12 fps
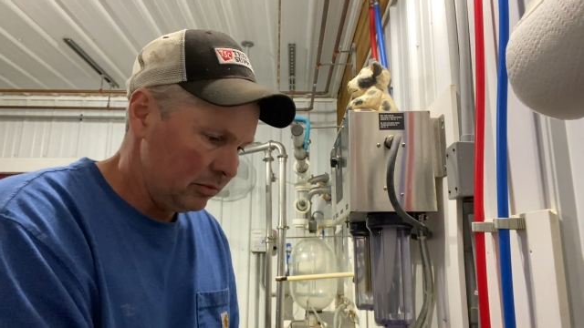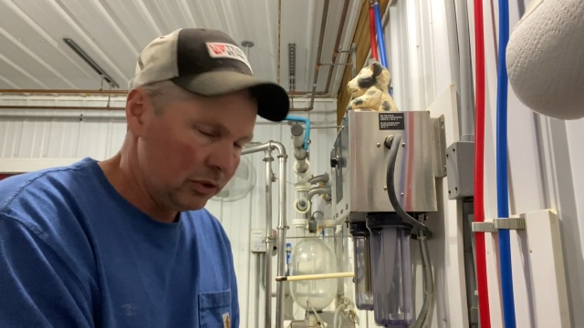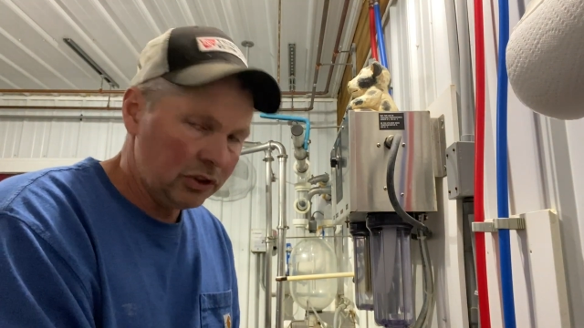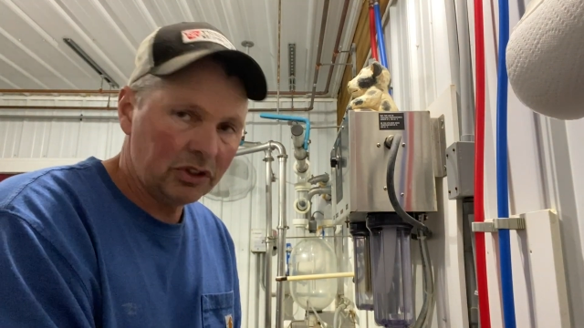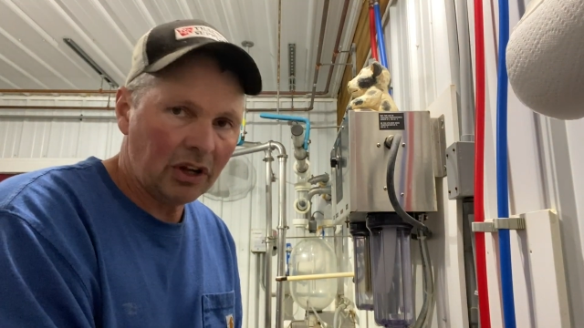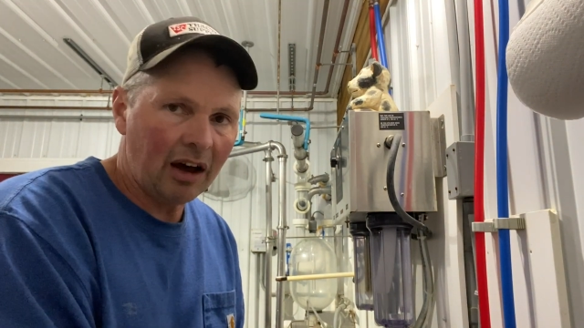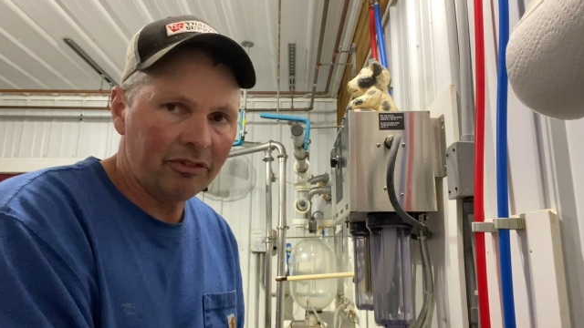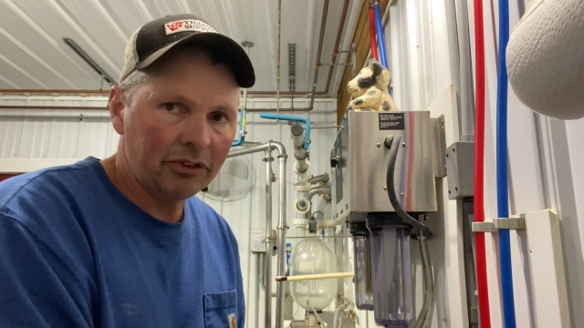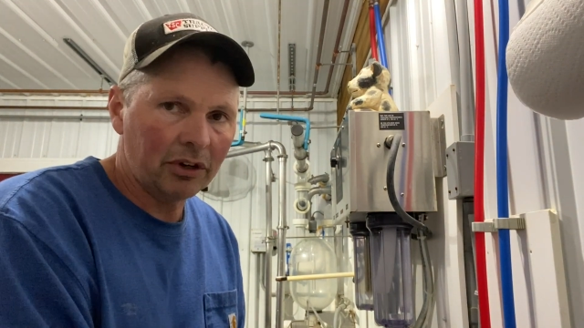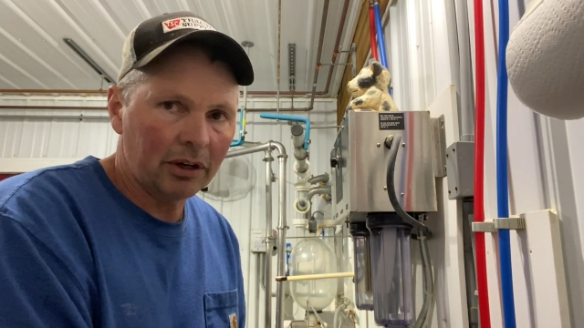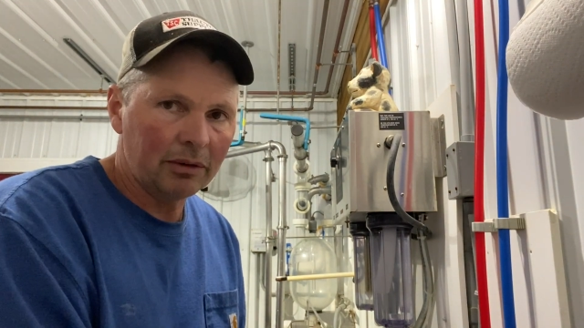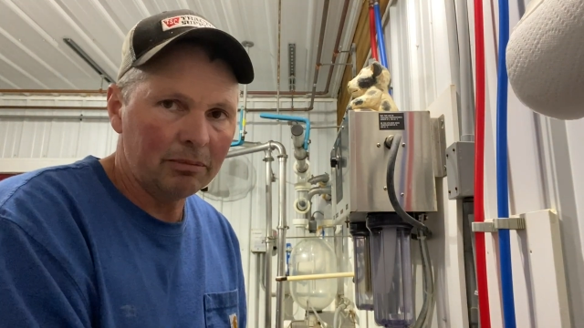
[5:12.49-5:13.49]

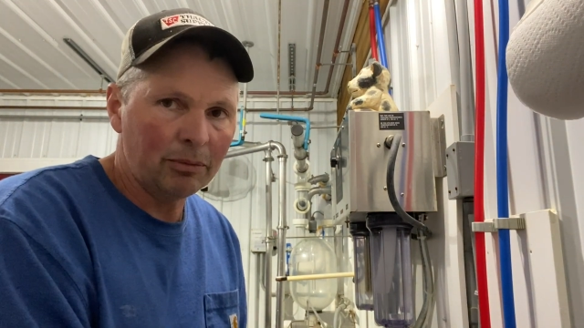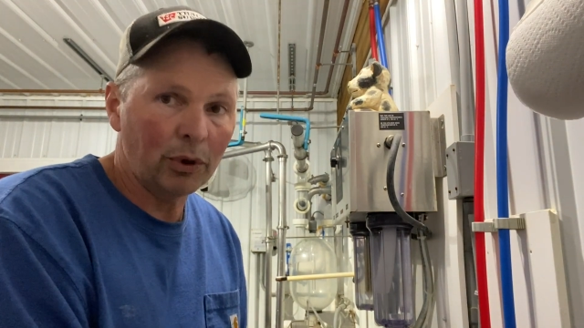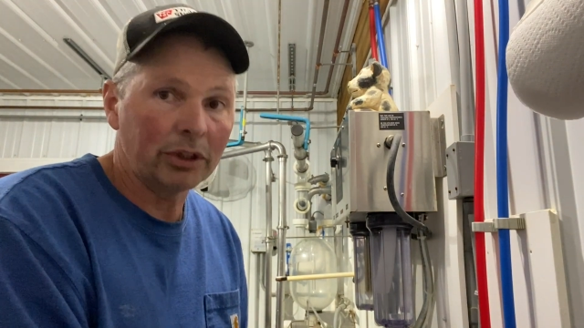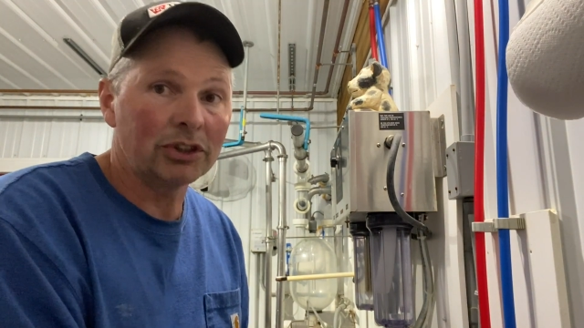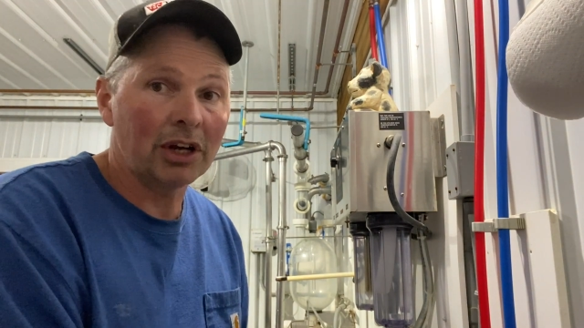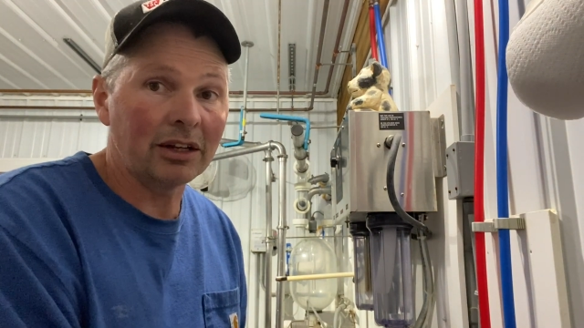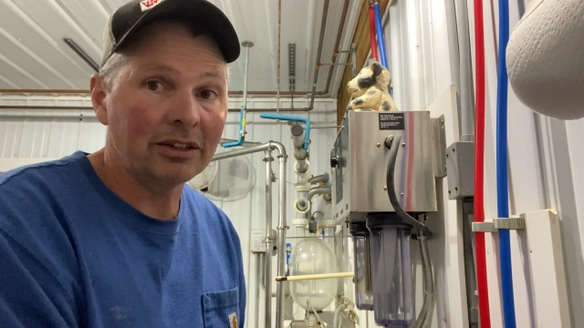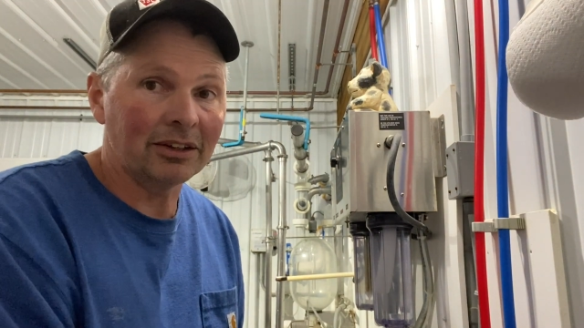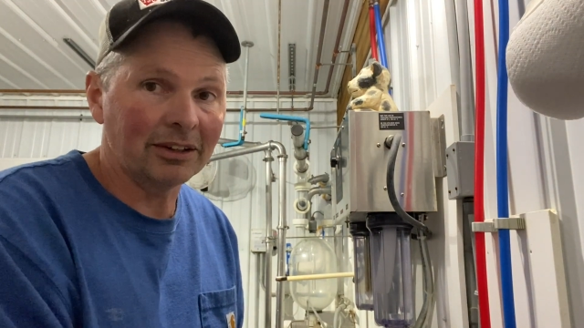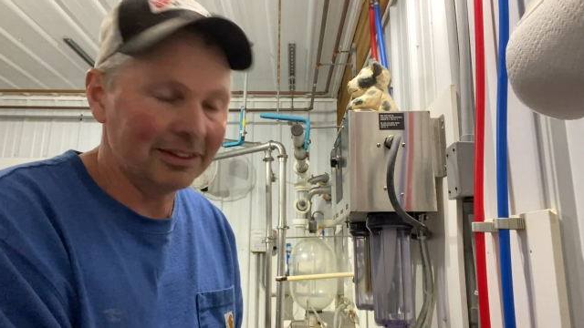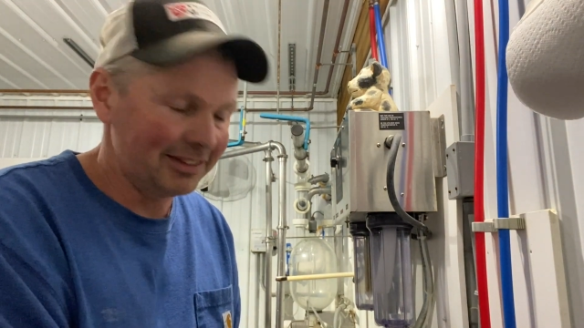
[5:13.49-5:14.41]
softer, more gentle